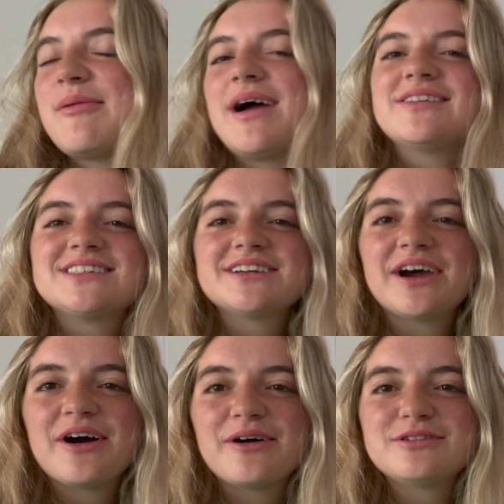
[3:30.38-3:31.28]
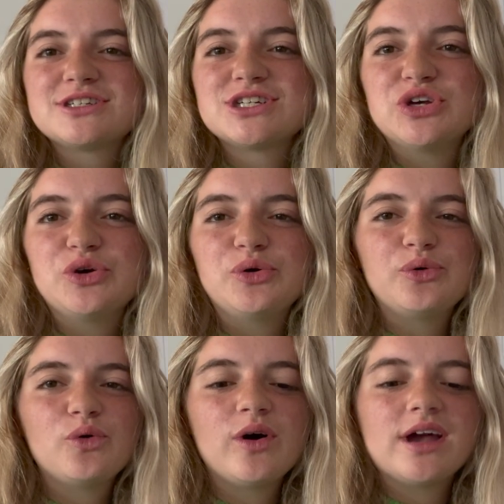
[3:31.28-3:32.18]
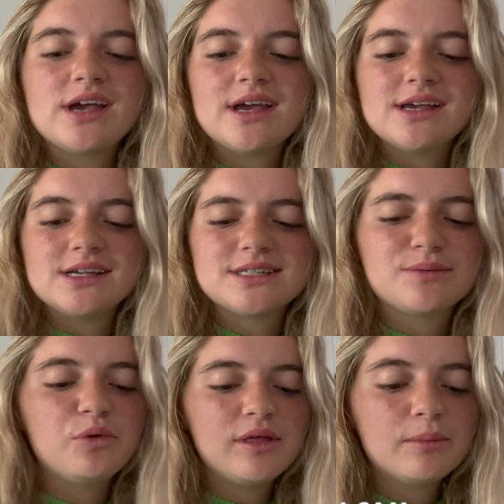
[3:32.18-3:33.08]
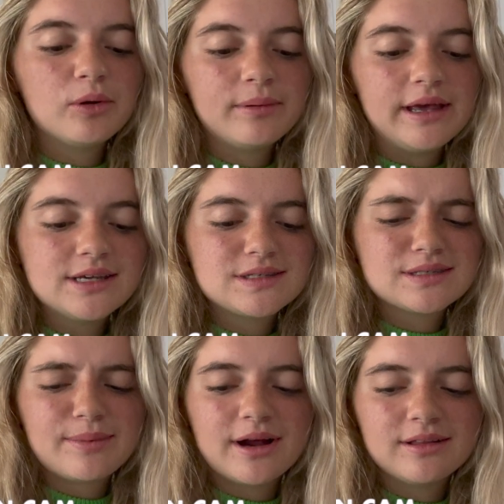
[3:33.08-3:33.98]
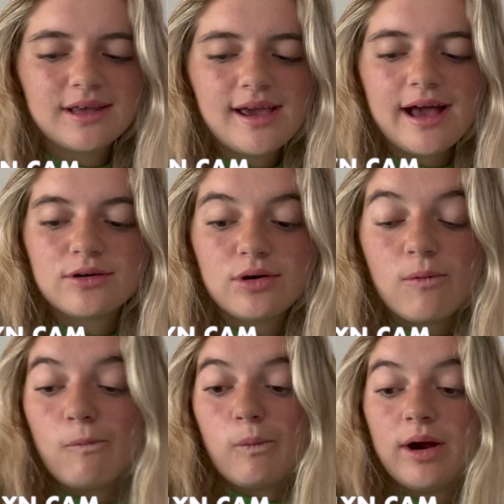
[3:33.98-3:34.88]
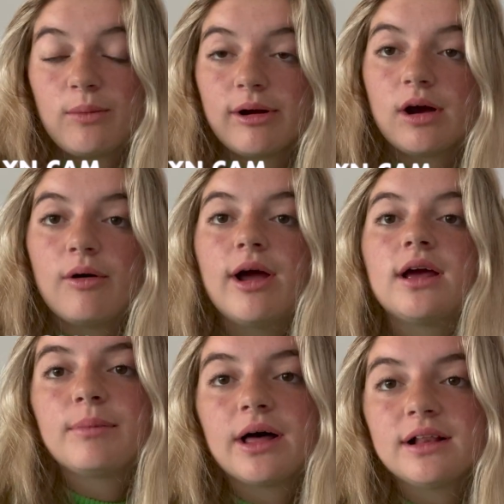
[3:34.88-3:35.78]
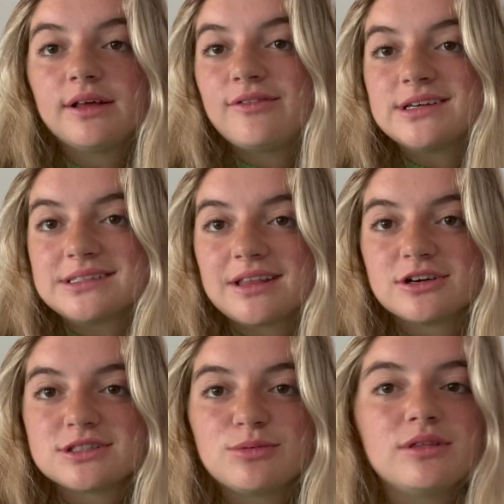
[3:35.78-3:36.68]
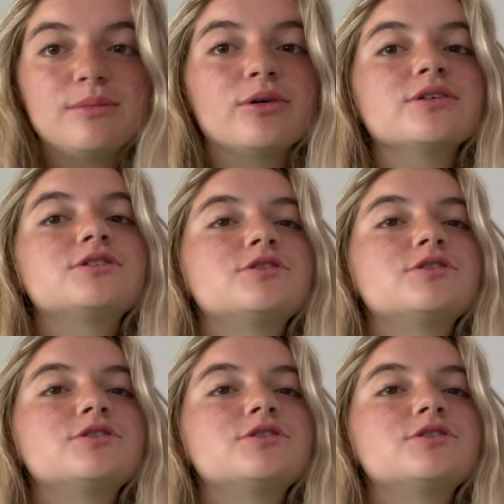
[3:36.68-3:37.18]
about to go to a smoothie bowl place, apparently. I don't know where we're going, but Olivia said there's smoothie bowls,